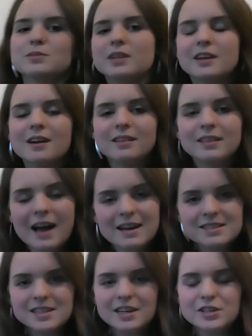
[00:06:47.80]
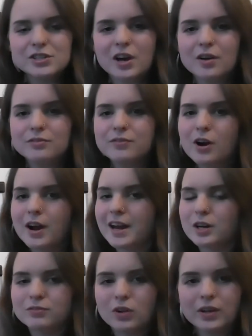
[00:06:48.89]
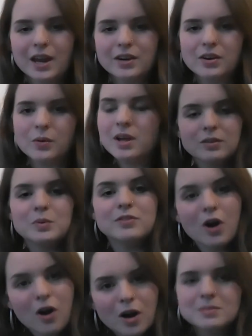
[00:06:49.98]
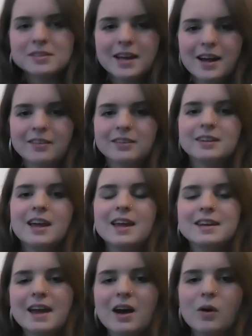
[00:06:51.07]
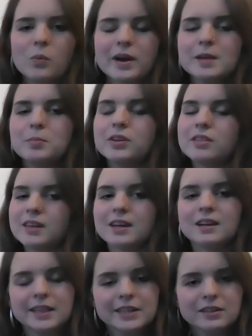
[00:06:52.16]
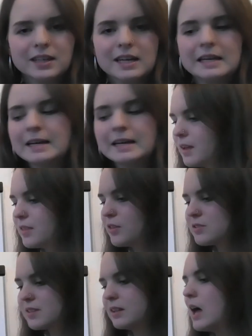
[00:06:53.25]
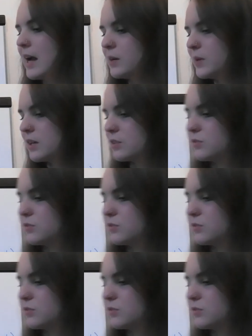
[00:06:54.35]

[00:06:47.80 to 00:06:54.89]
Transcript: really our last stage of our anger volcano. We've calmed down and now we're able to think clearly. There's a line we could